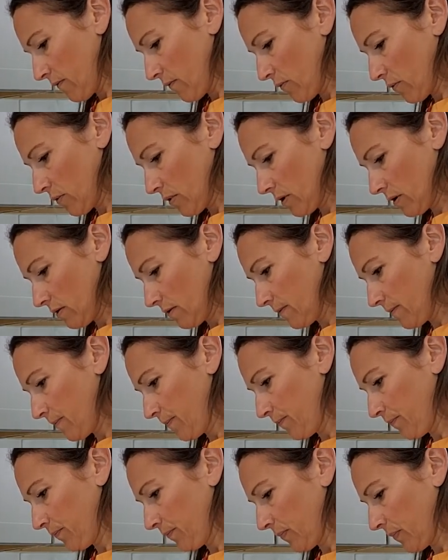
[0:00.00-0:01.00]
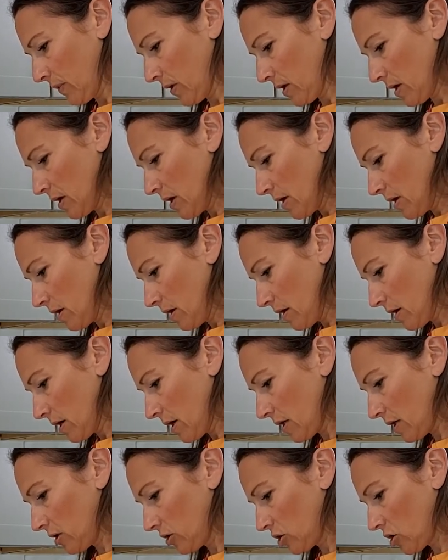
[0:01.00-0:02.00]
foil,
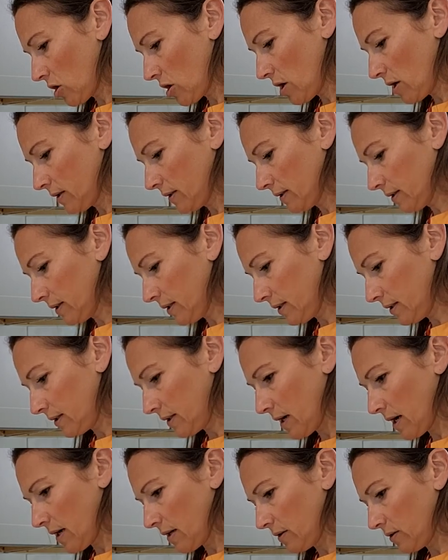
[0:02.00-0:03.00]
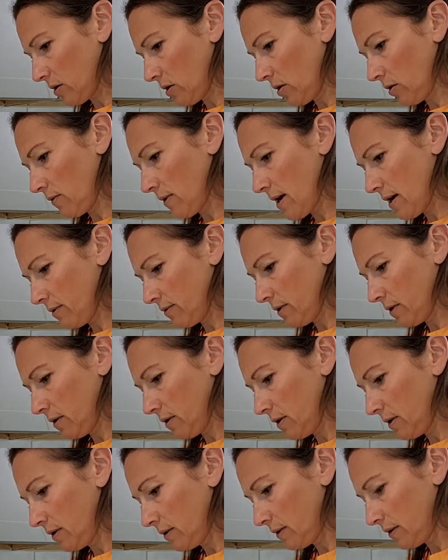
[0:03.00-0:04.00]
kind of toss these guys all around in
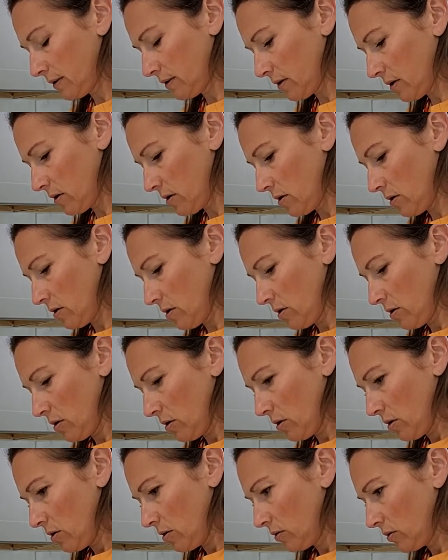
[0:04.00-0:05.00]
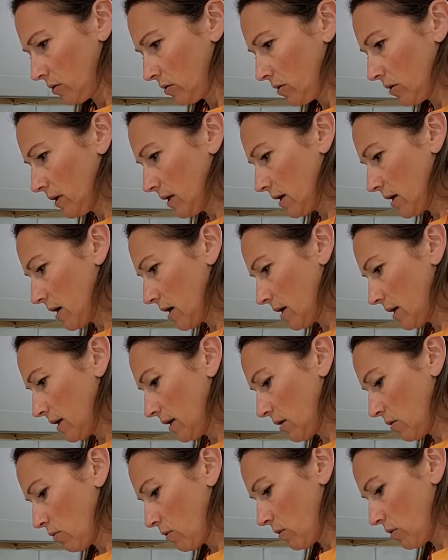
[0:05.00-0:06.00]
this so they kind of
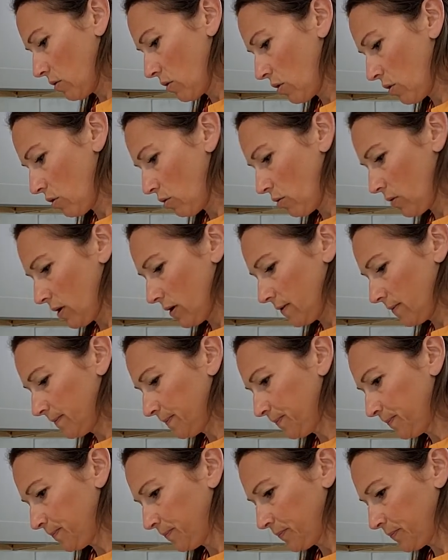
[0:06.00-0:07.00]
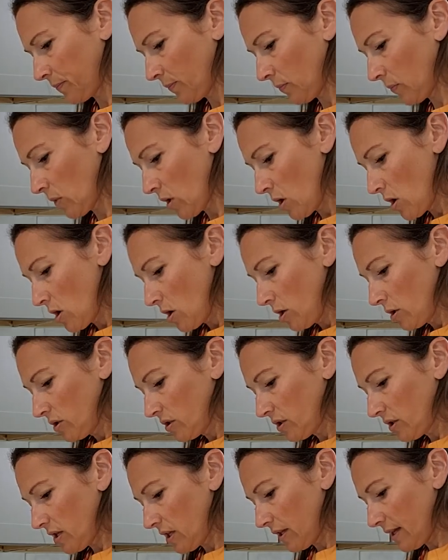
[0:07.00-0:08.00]
get well coated.
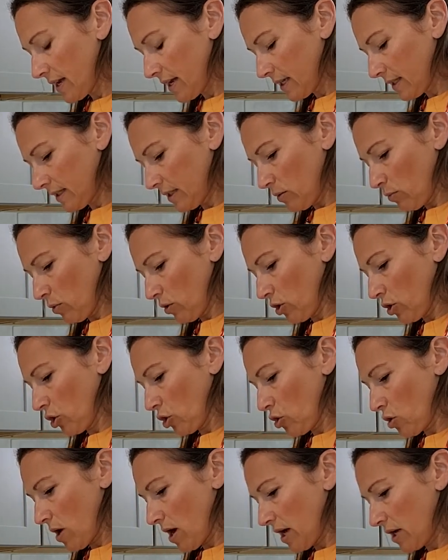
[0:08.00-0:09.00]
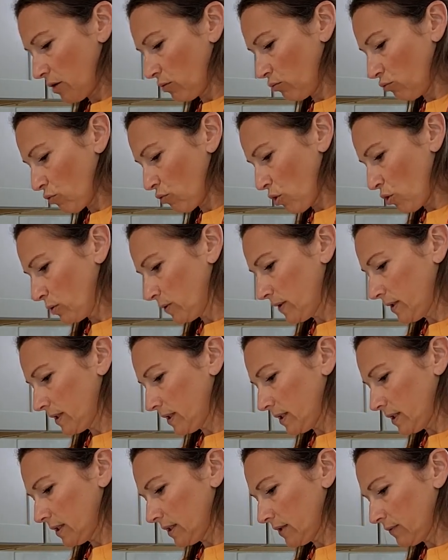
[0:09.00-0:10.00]
So then, like I said, we're going to go ahead and roast
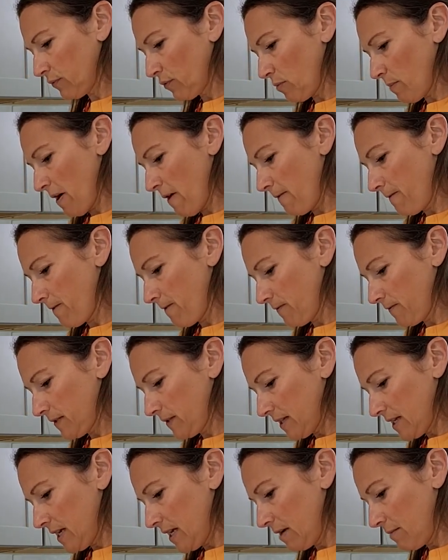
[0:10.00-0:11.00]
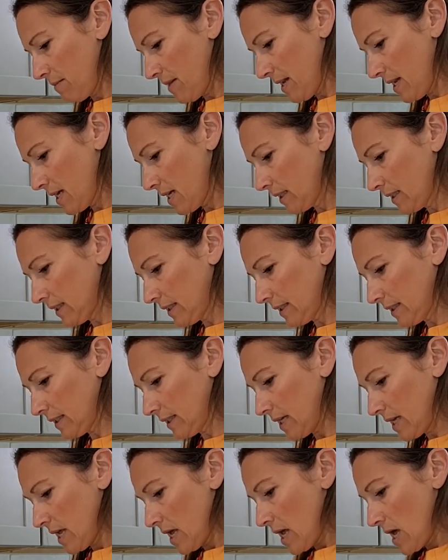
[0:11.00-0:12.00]
this for about 15 minutes,
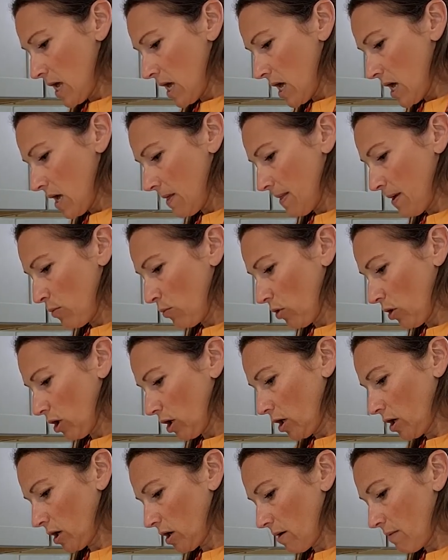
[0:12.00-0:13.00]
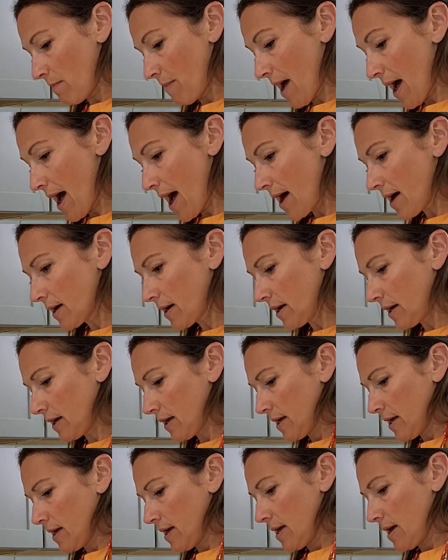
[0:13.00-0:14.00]
and then we're going to come back
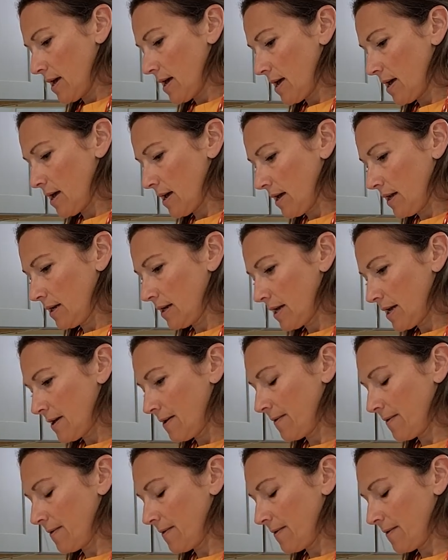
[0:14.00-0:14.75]
and